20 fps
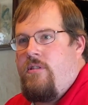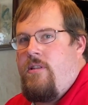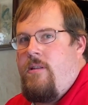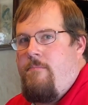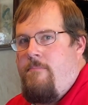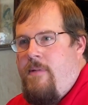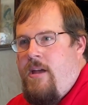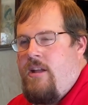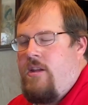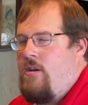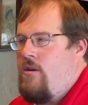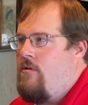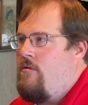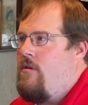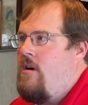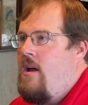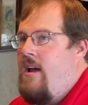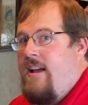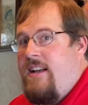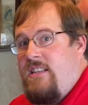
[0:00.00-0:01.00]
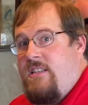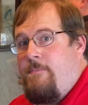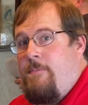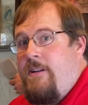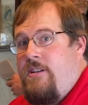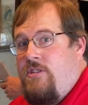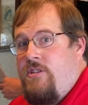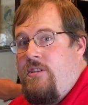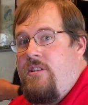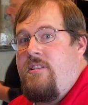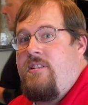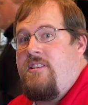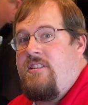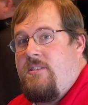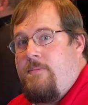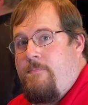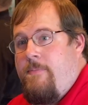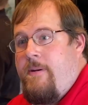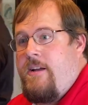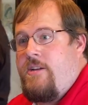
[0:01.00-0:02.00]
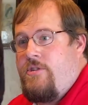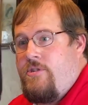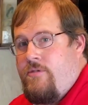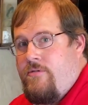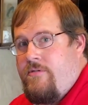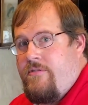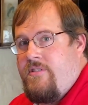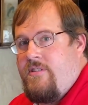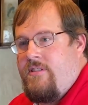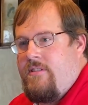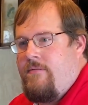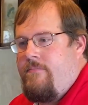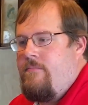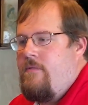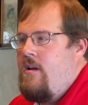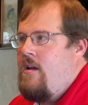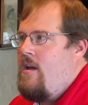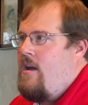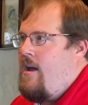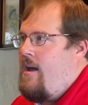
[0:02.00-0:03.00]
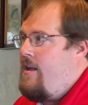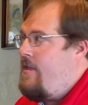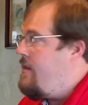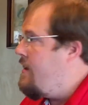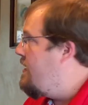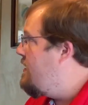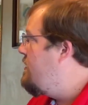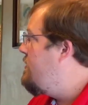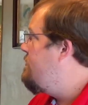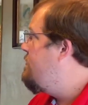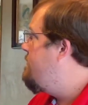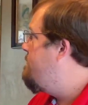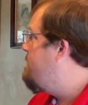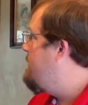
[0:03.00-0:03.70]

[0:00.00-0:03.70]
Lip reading: menu, especially the specials. And then you would